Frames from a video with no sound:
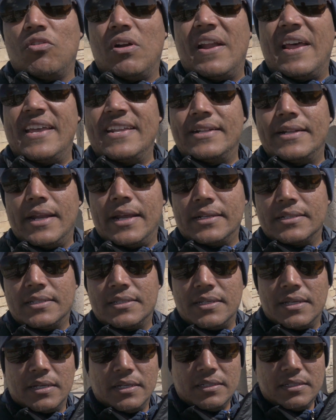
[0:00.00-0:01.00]
right next
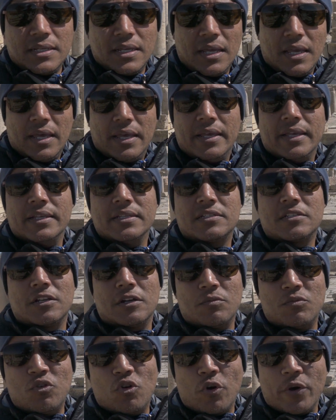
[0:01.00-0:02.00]
to it is
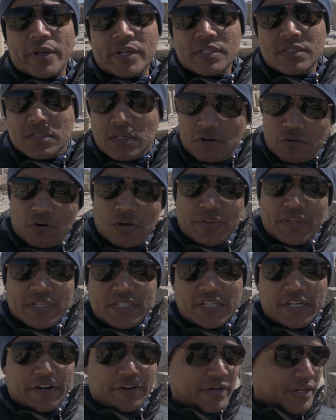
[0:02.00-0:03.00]
some ruins around
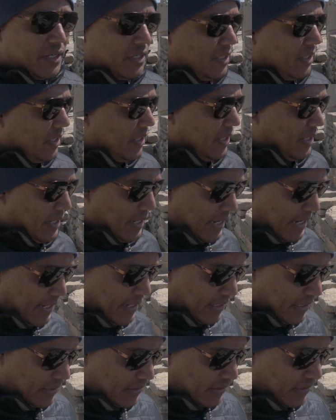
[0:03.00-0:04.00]
this area,
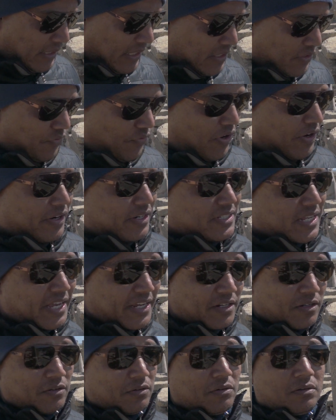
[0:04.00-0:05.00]
and as far as I
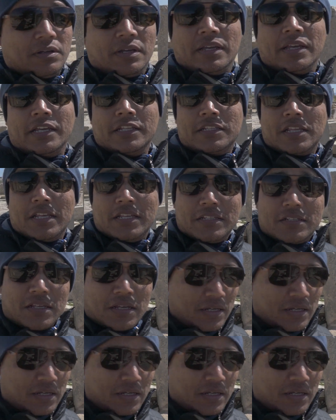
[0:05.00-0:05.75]
know, it is